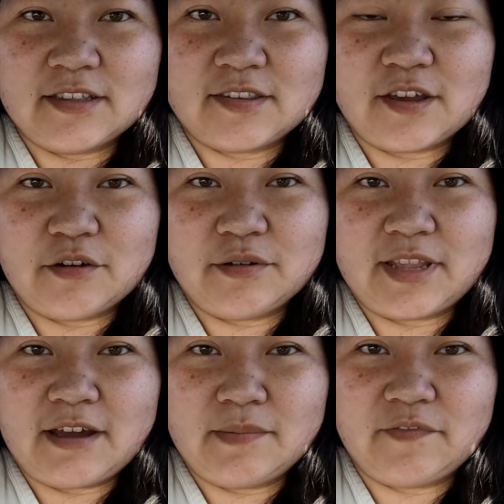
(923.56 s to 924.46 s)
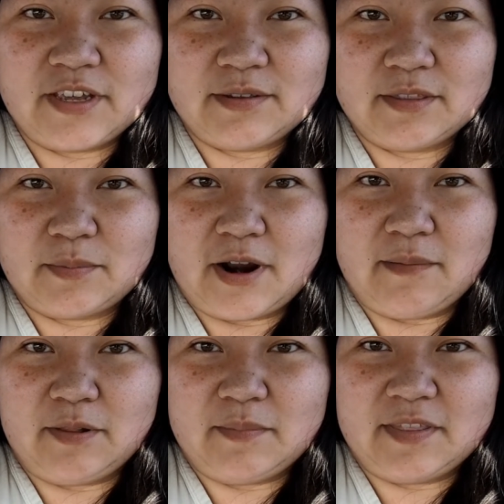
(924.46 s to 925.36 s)
so now I'm faced with a
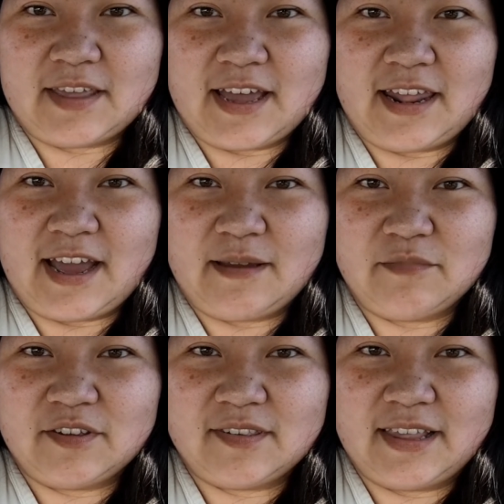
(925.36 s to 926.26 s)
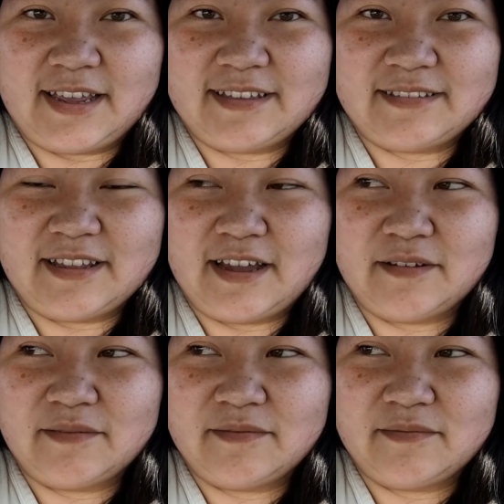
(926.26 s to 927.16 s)
problem that I'm just like not
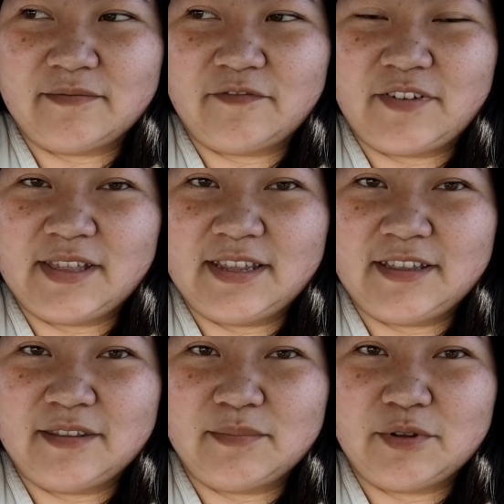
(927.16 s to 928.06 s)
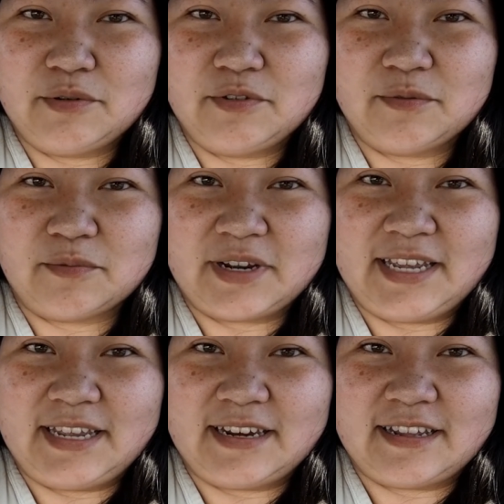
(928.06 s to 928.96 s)
feeling the mood to
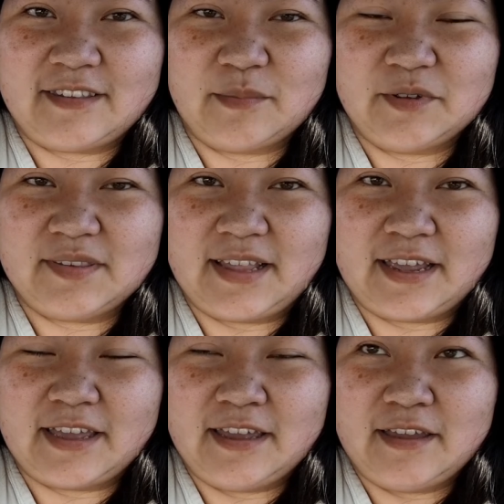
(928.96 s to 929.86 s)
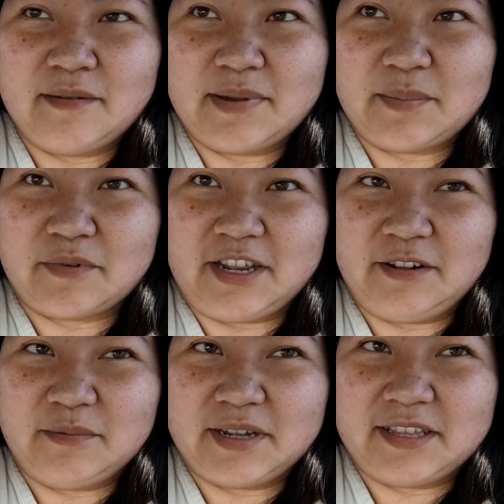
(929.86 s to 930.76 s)
read. It's almost like my
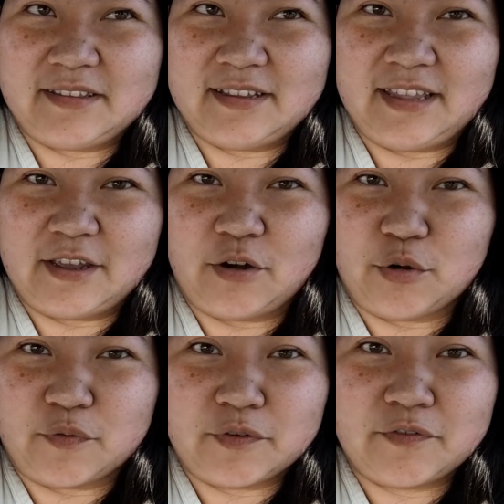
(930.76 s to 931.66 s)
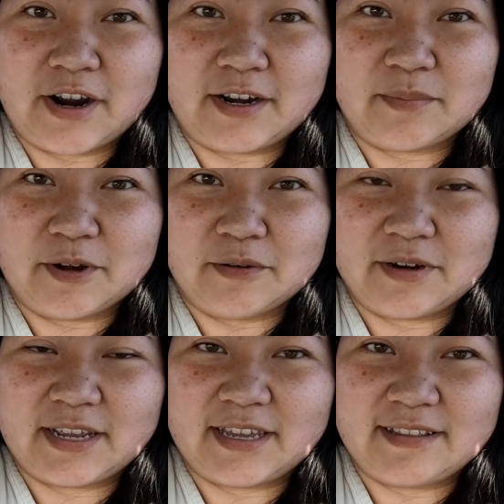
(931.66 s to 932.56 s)
brain went into like overfried
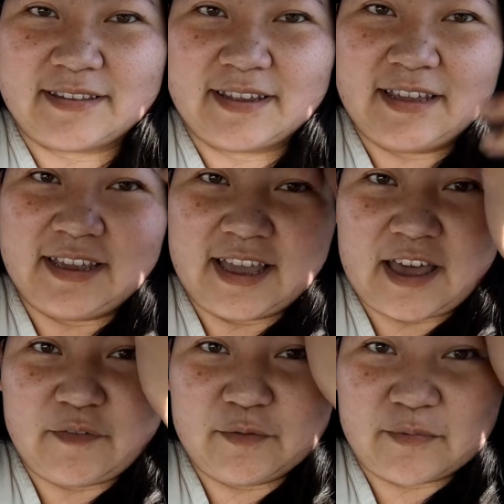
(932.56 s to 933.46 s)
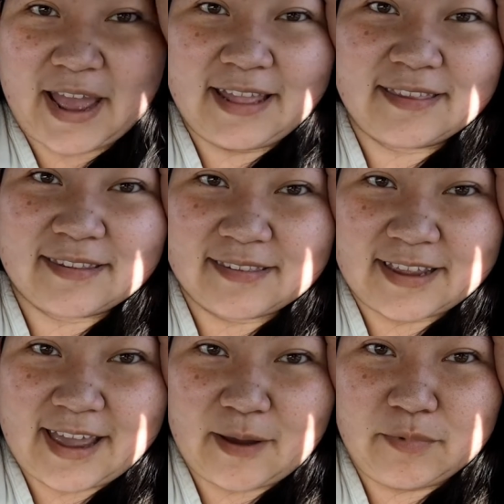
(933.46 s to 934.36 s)
mode and haven't read since
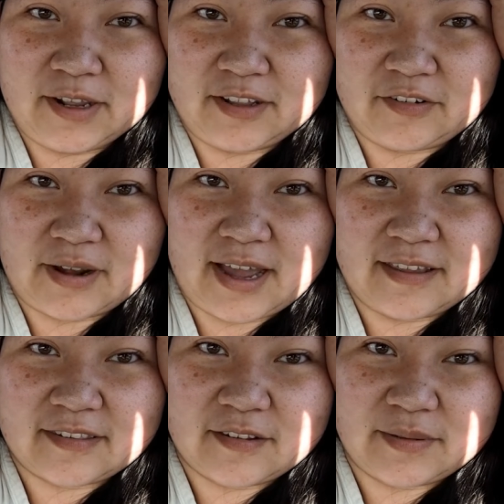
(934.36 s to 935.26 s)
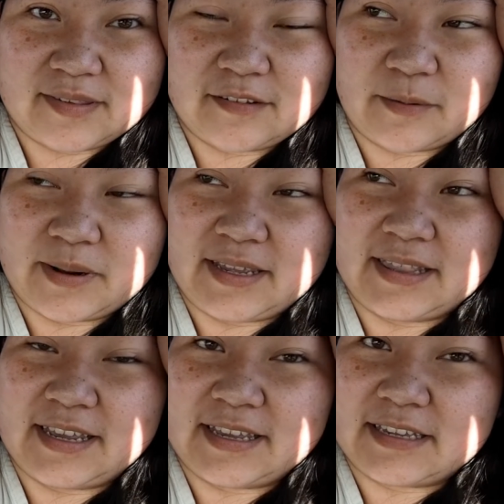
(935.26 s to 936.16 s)
I updated you guys. So it's already
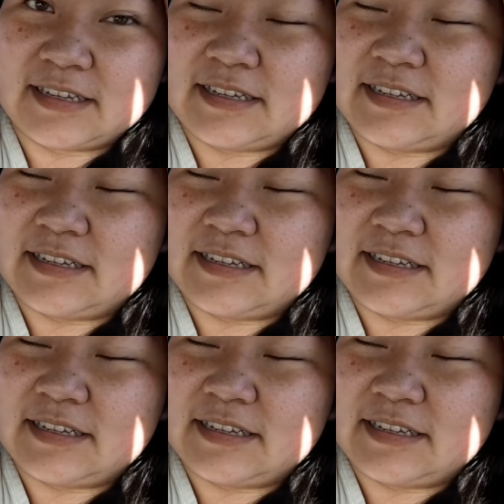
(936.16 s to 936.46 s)
like